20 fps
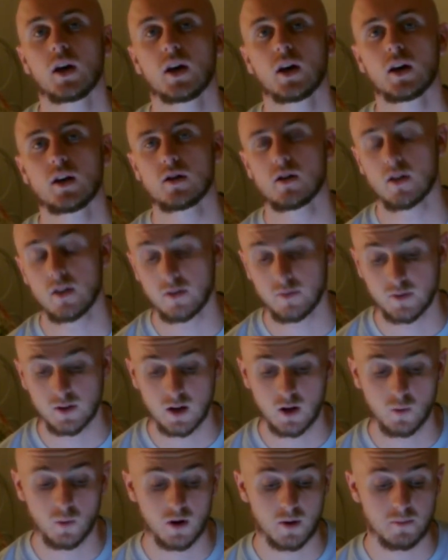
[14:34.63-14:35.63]
in another
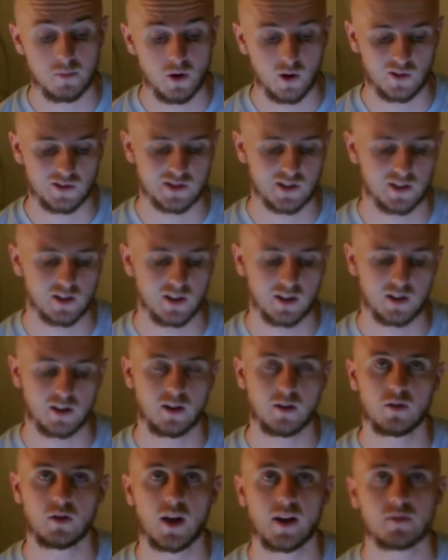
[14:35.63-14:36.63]
video when I'm not tired and
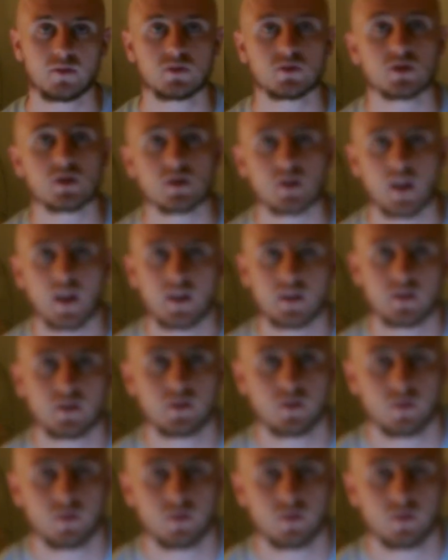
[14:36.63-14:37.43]
I haven't just landed